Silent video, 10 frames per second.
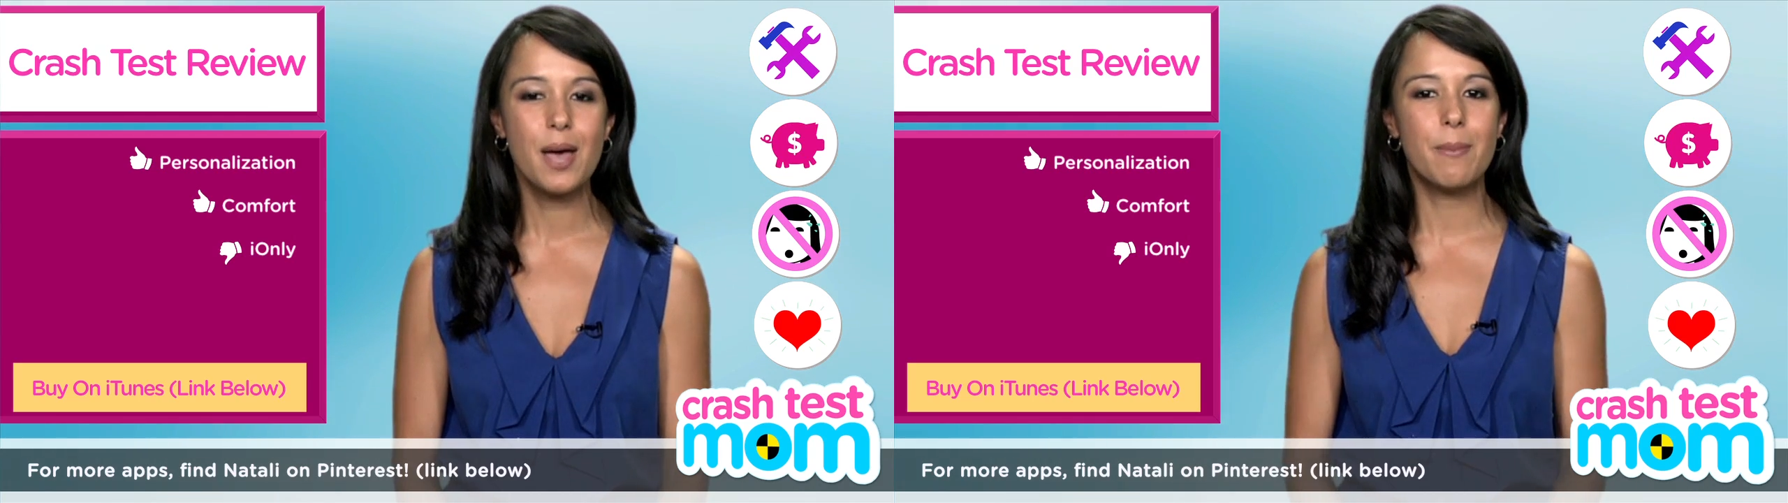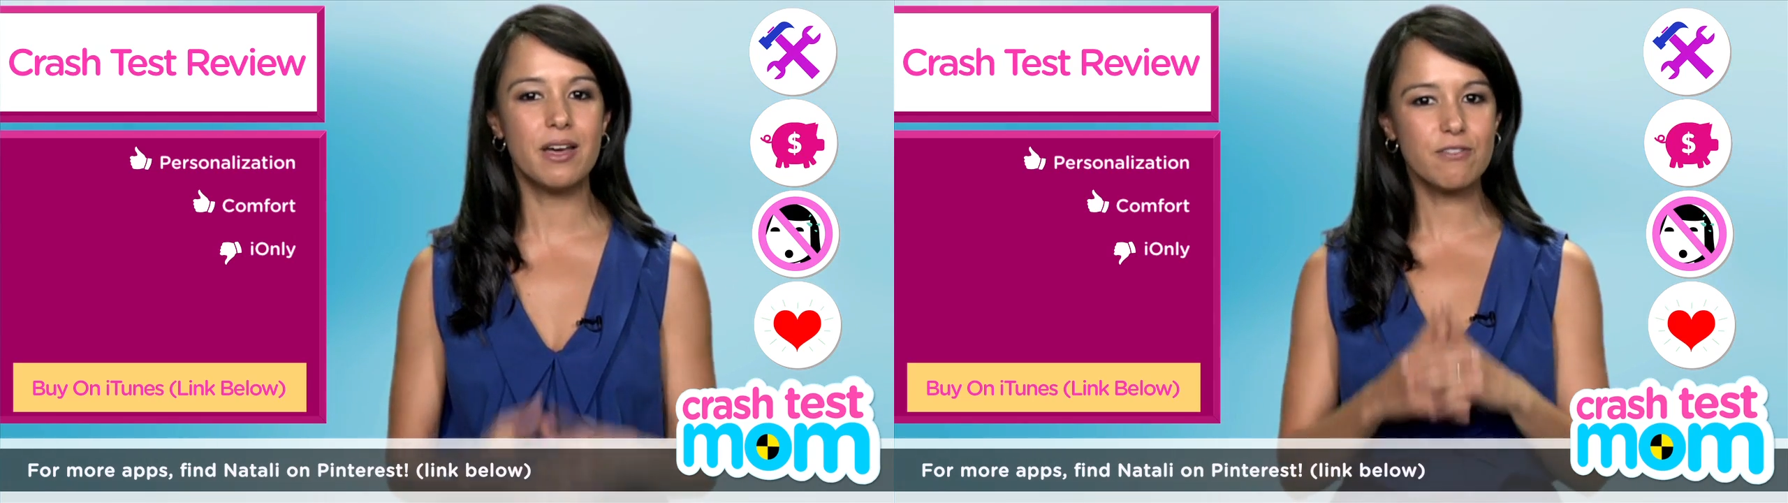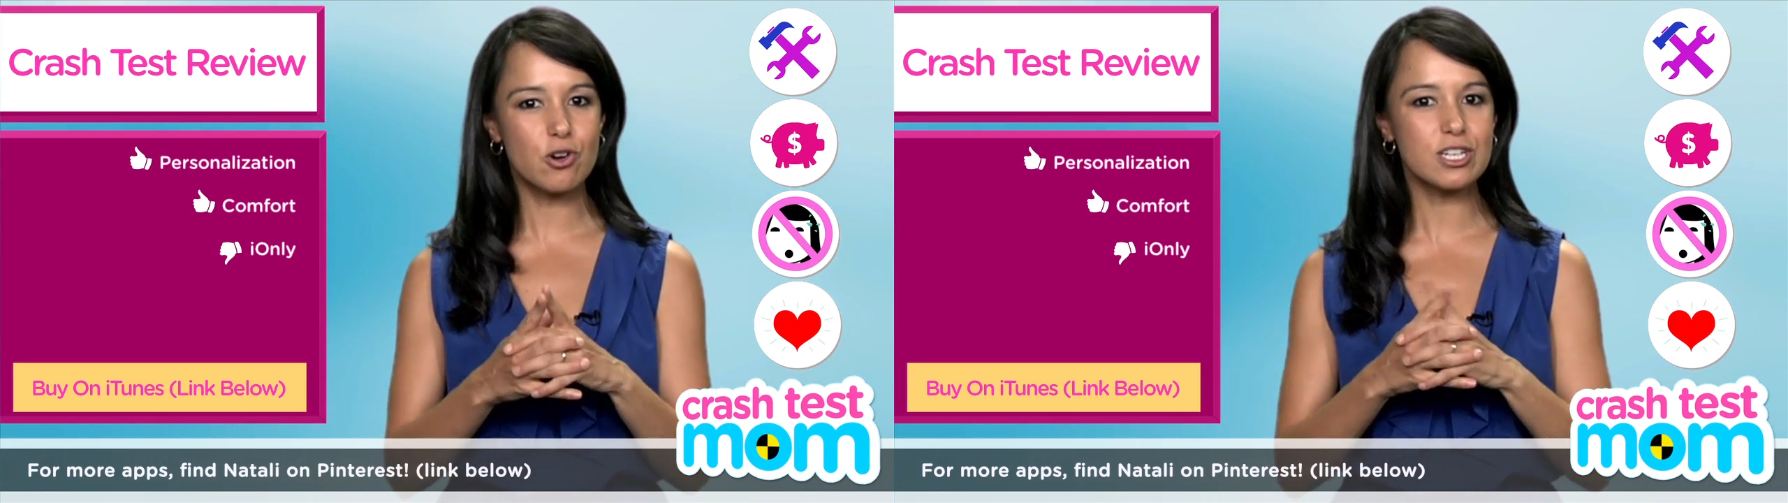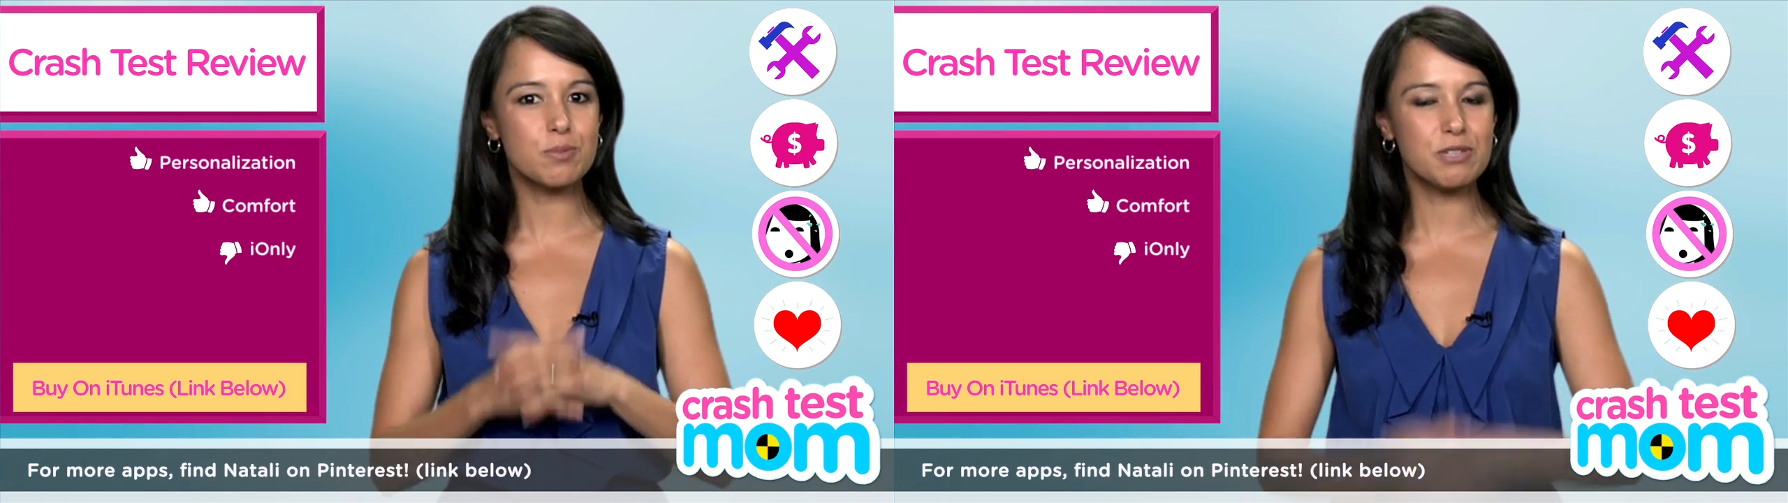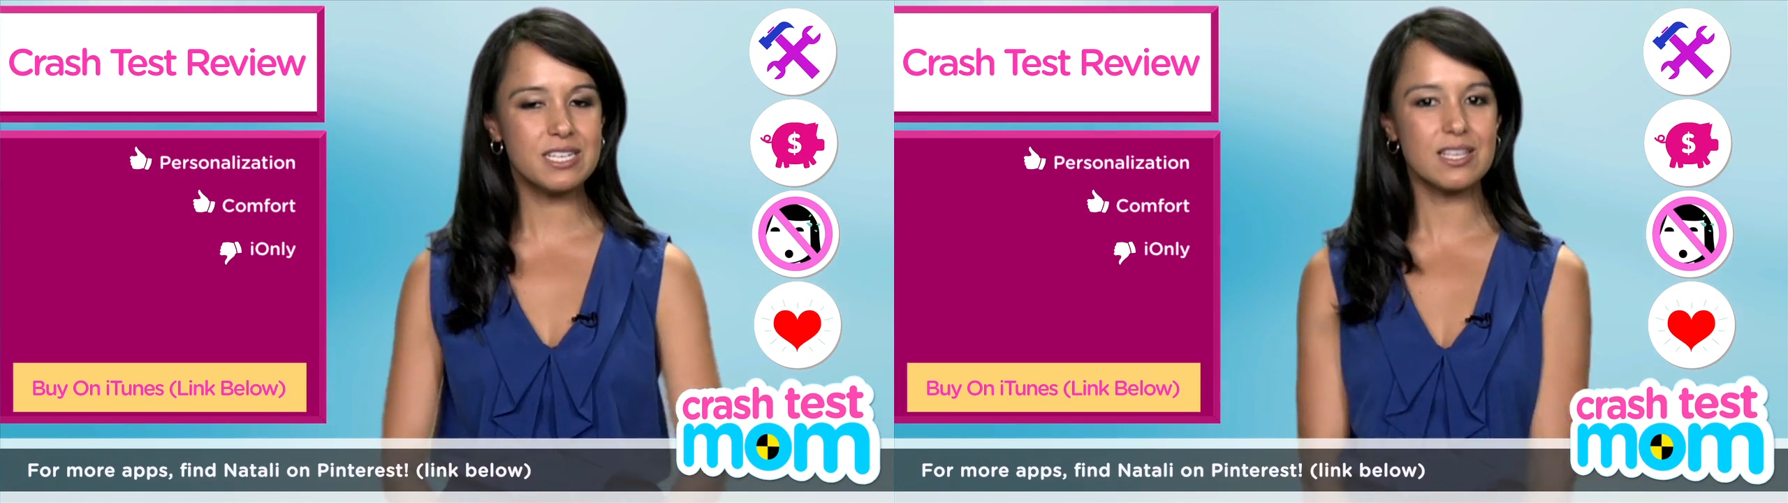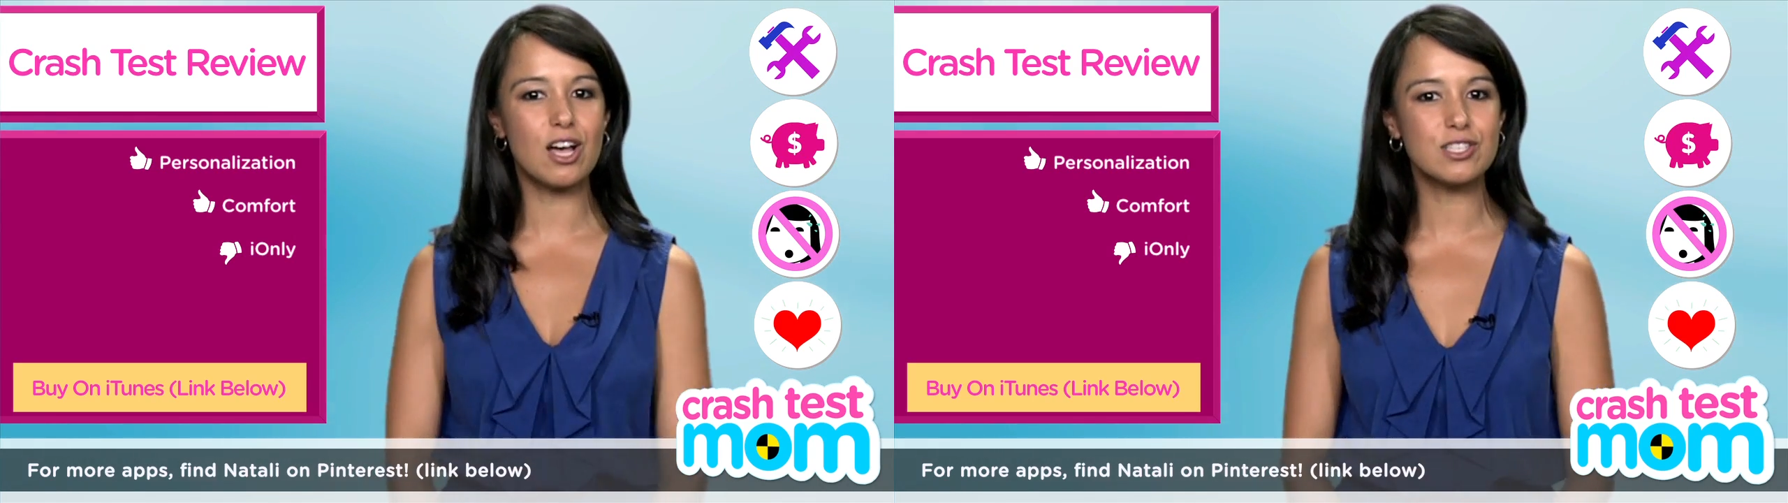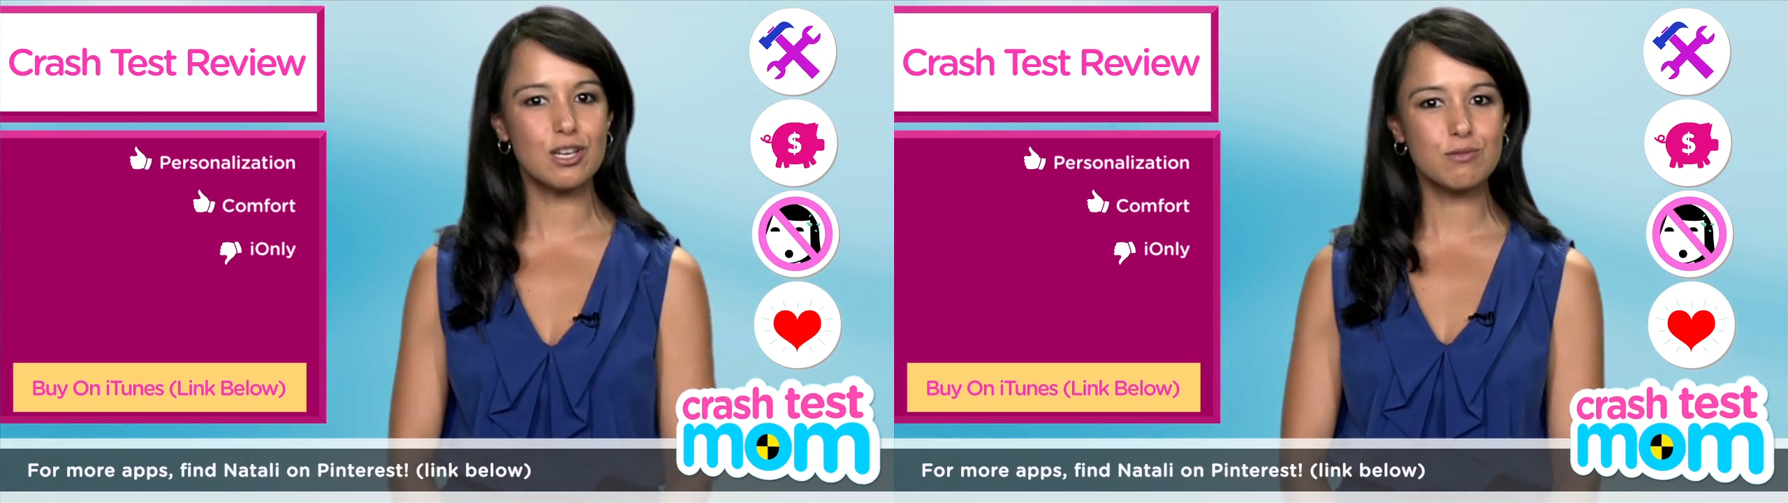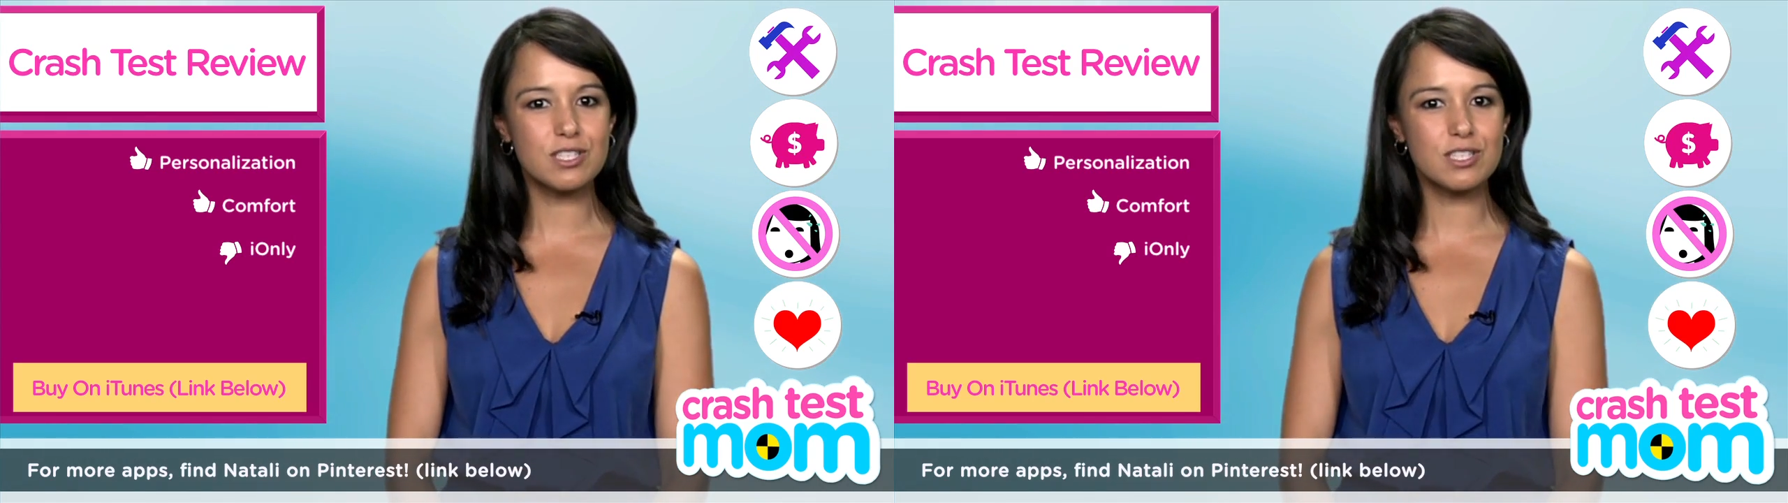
But of course, please also